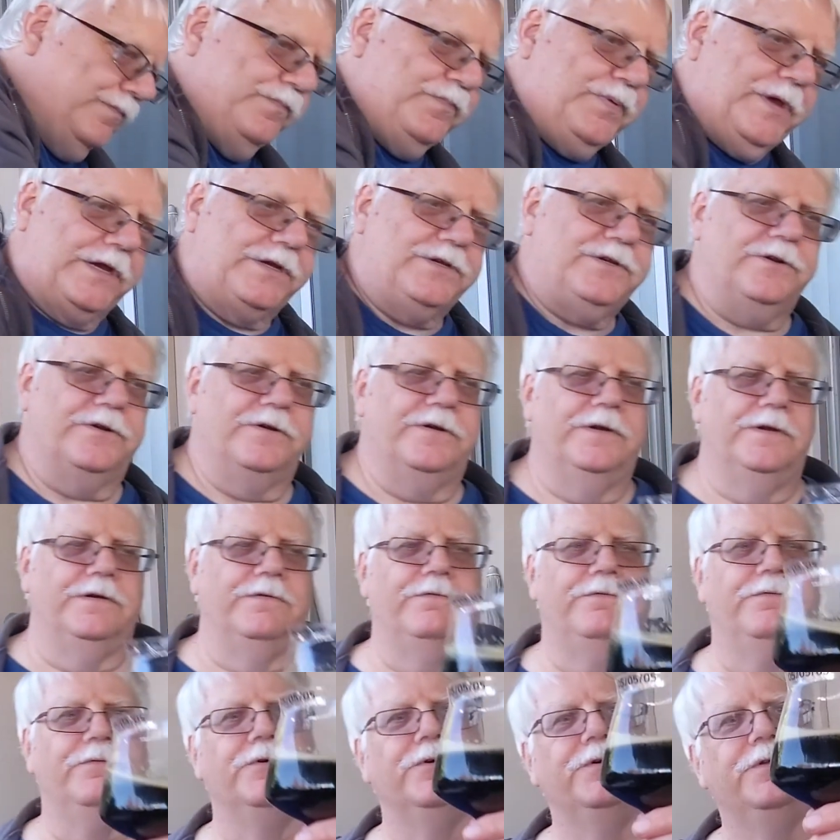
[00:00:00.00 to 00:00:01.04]
picture
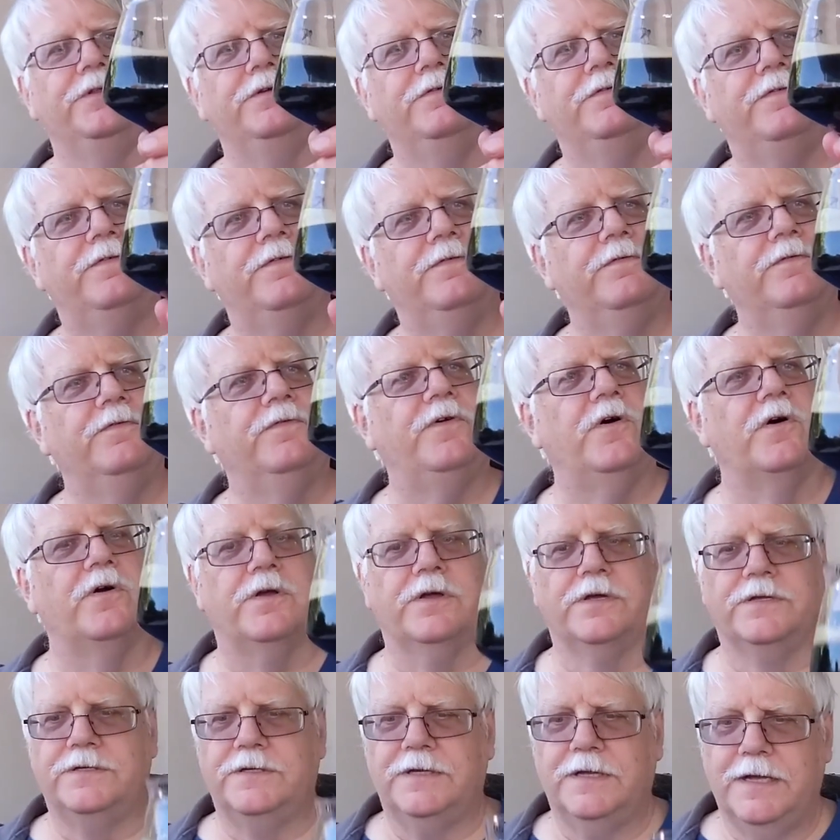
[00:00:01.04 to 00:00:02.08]
and ruin the
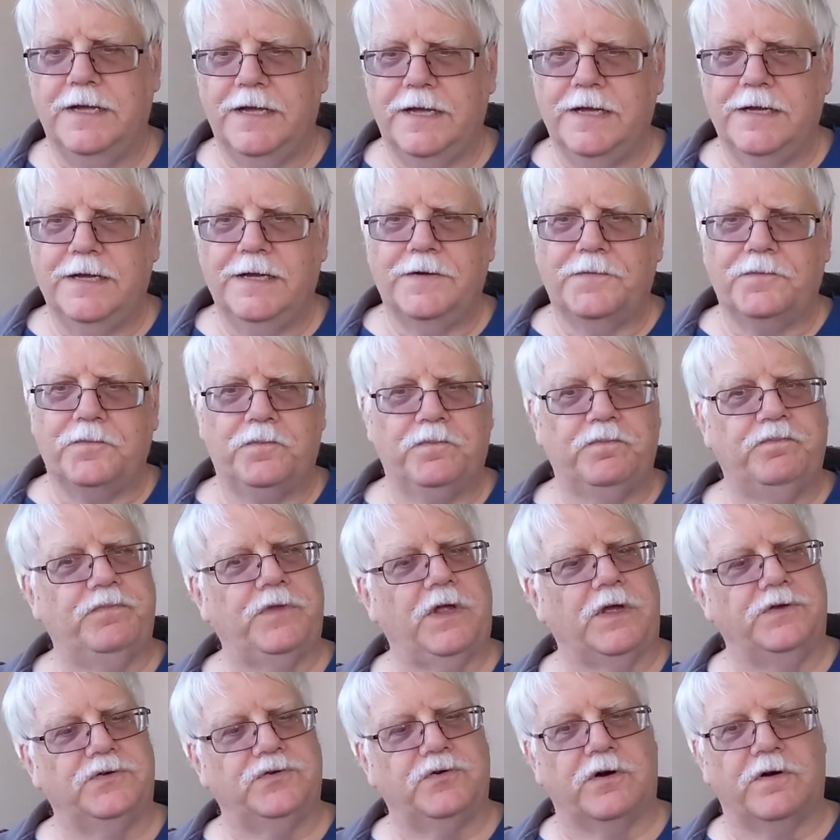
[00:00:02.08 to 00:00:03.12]
focus.
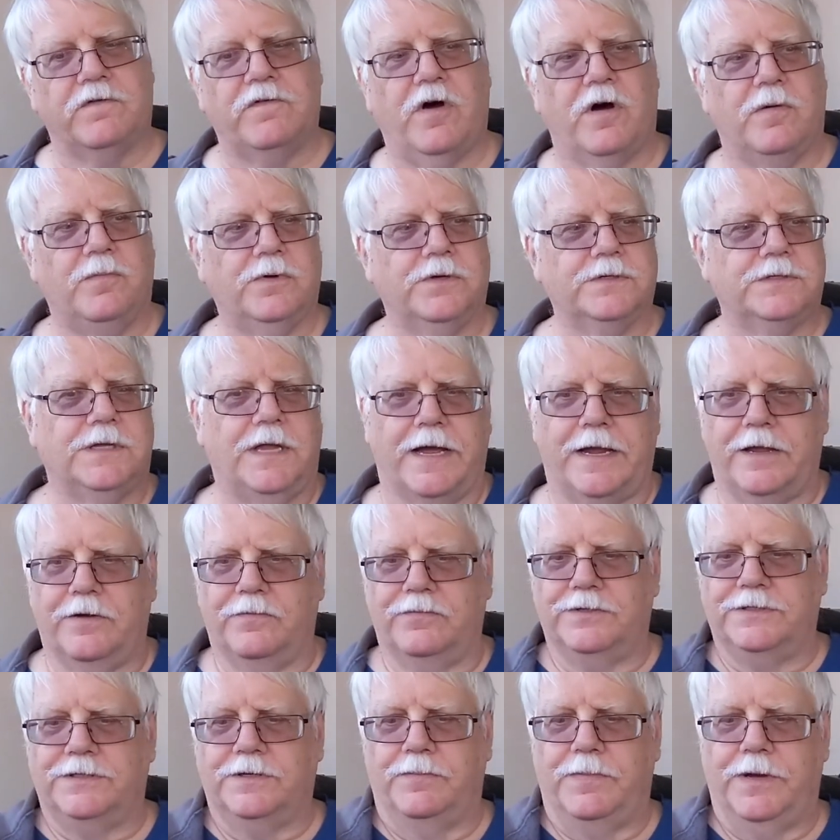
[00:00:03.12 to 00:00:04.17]
Sort of almost like
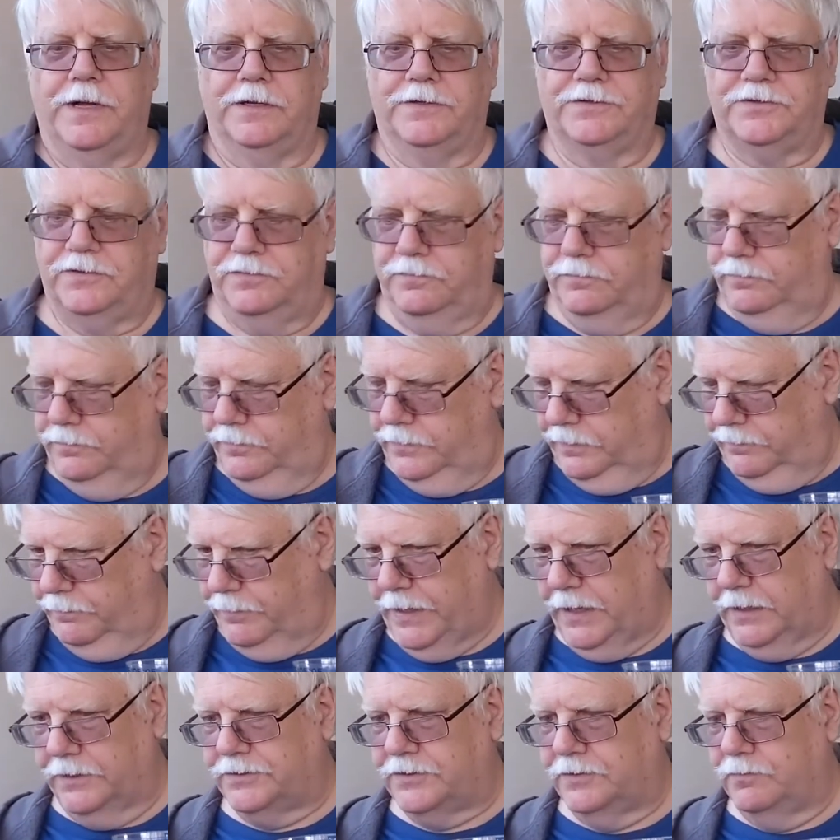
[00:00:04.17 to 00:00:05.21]
it was a Belgian
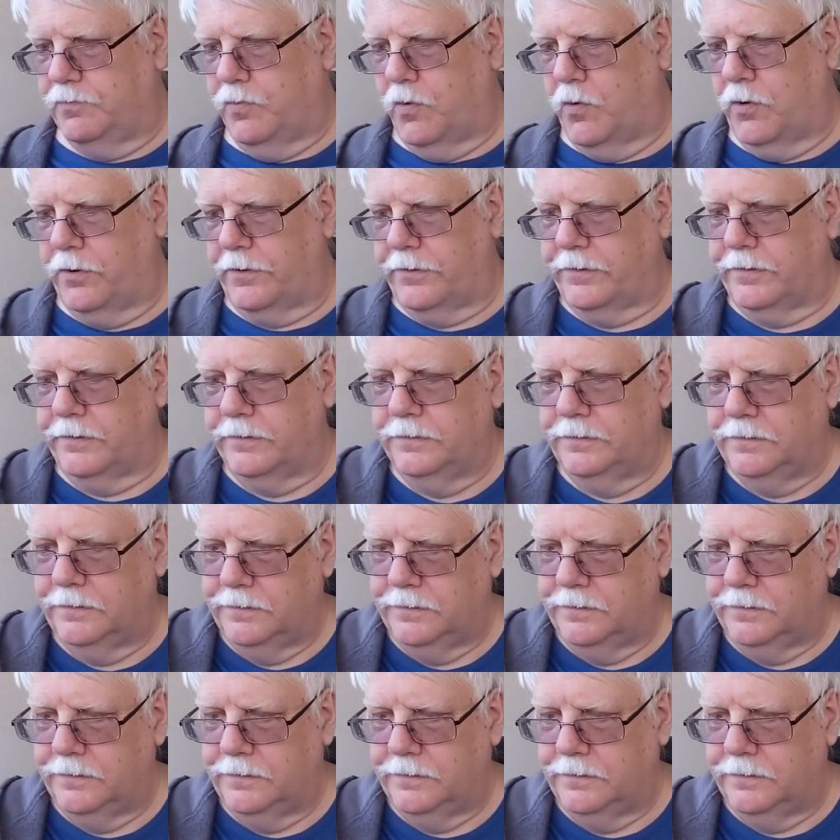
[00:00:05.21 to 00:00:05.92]
porter,